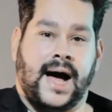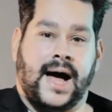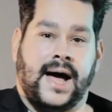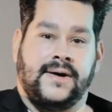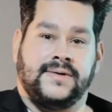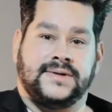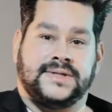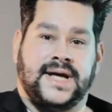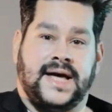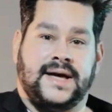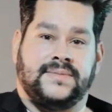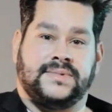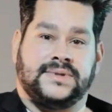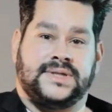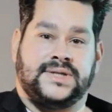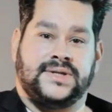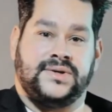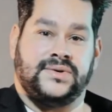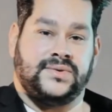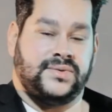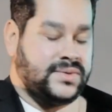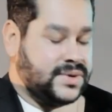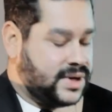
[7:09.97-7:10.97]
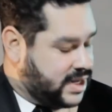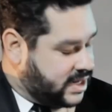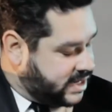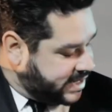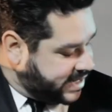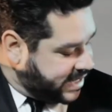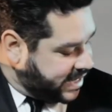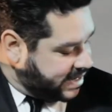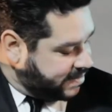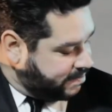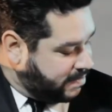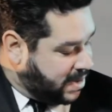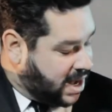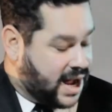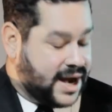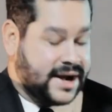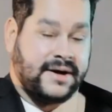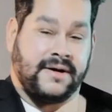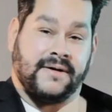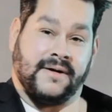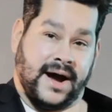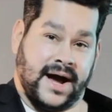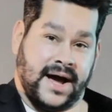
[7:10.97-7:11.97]
I was able to uh, get it
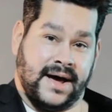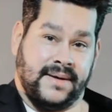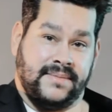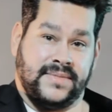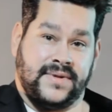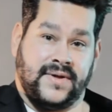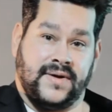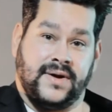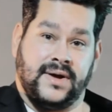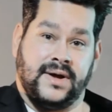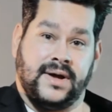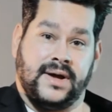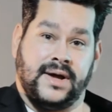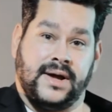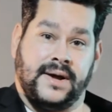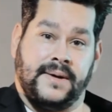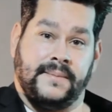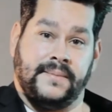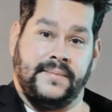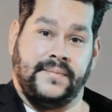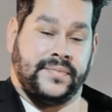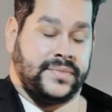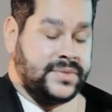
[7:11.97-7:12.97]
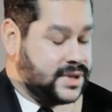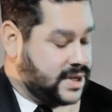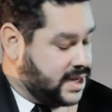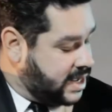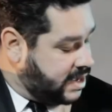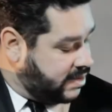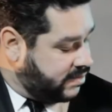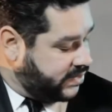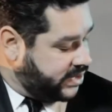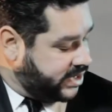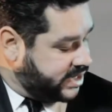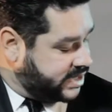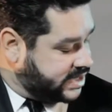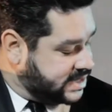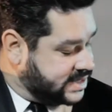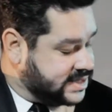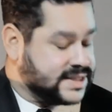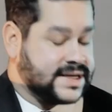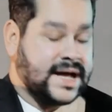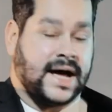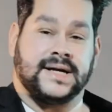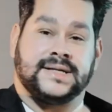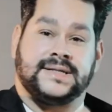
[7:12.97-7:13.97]
monogrammed, and we
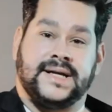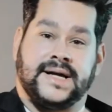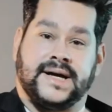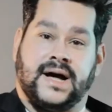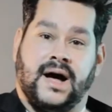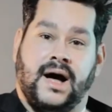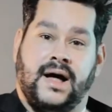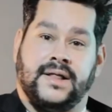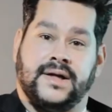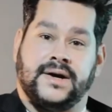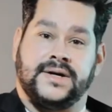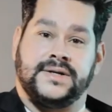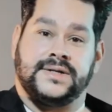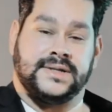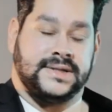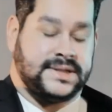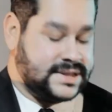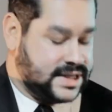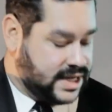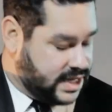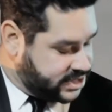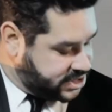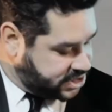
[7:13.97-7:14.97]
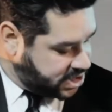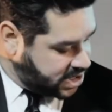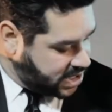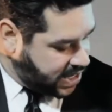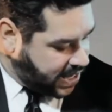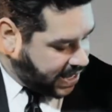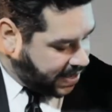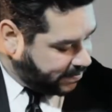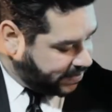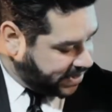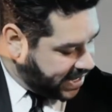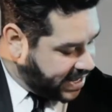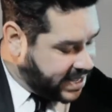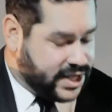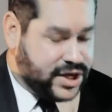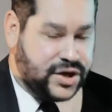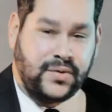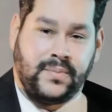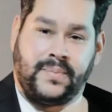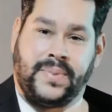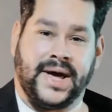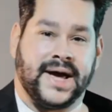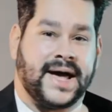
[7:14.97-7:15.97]
discussed like colors and such, but I,
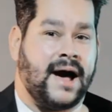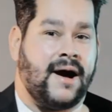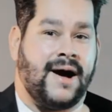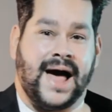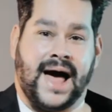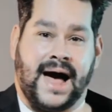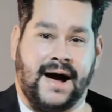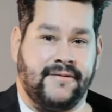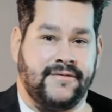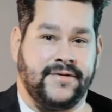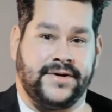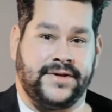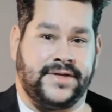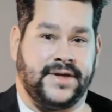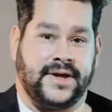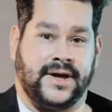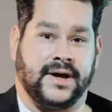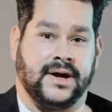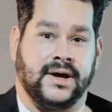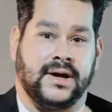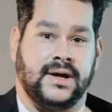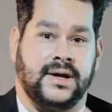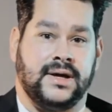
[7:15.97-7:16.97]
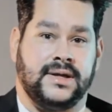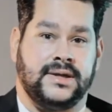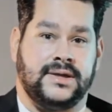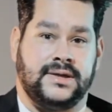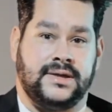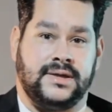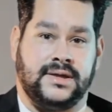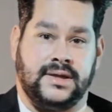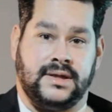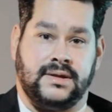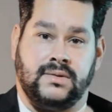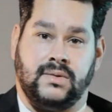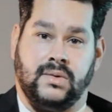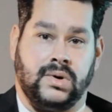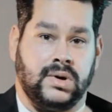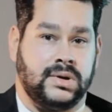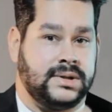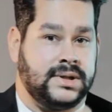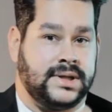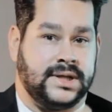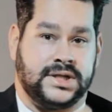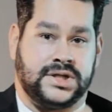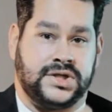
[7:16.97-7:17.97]
you pick out everything
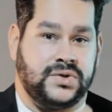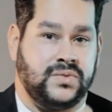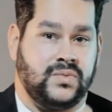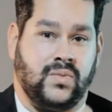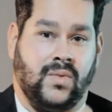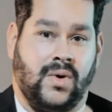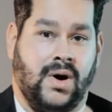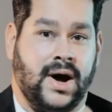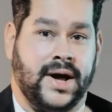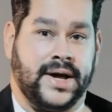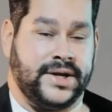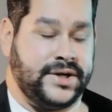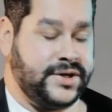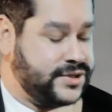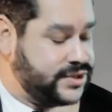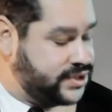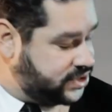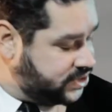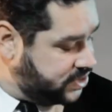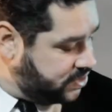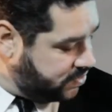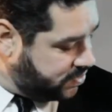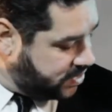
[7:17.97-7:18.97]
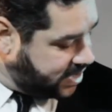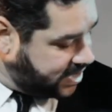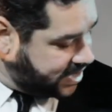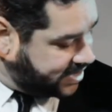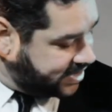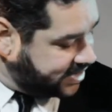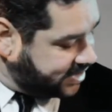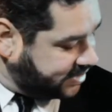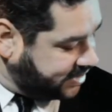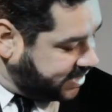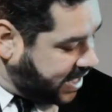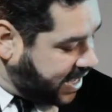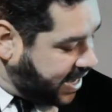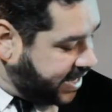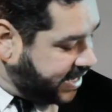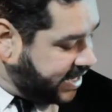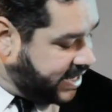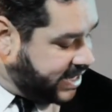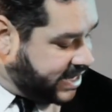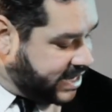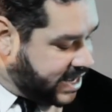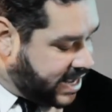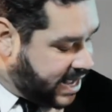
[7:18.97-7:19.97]
that you want in your suit. The
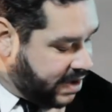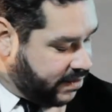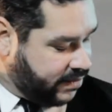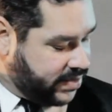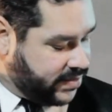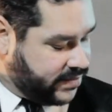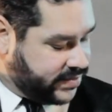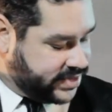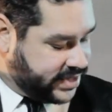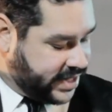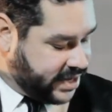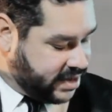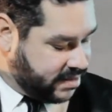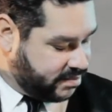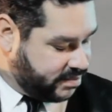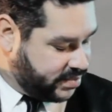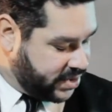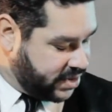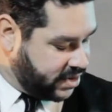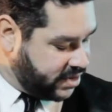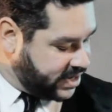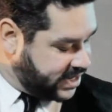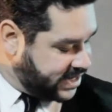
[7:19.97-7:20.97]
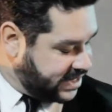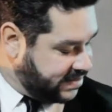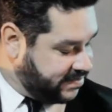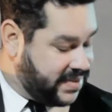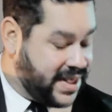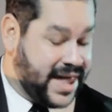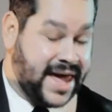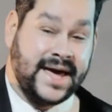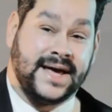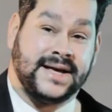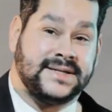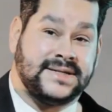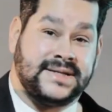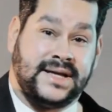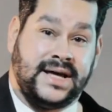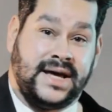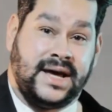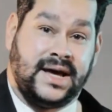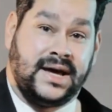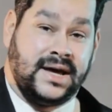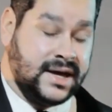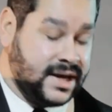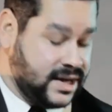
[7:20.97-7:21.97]
lining, I went with like a burgundy
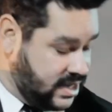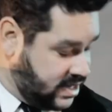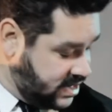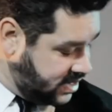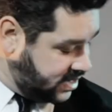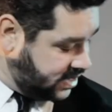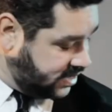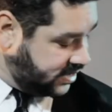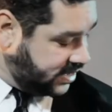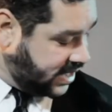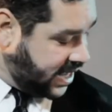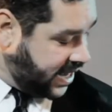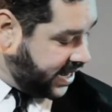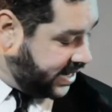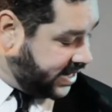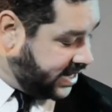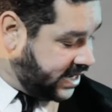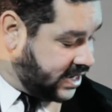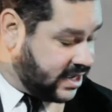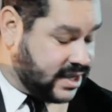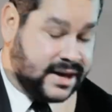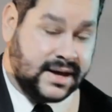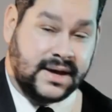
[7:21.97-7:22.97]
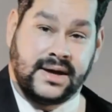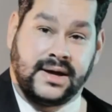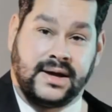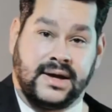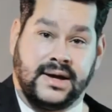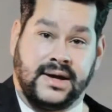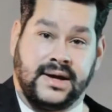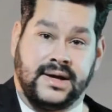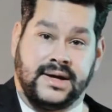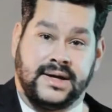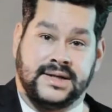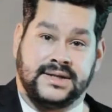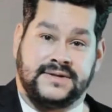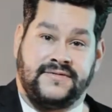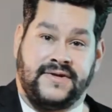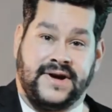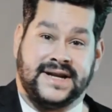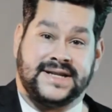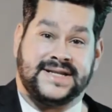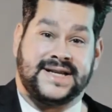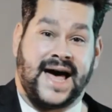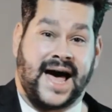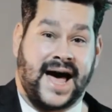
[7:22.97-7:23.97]
paisley lining. It's
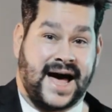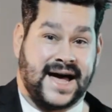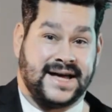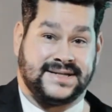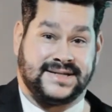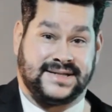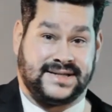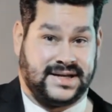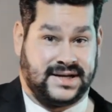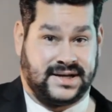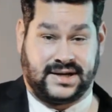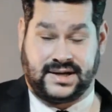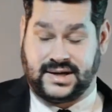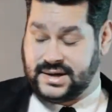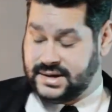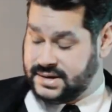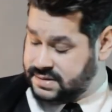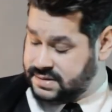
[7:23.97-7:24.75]
fantastic.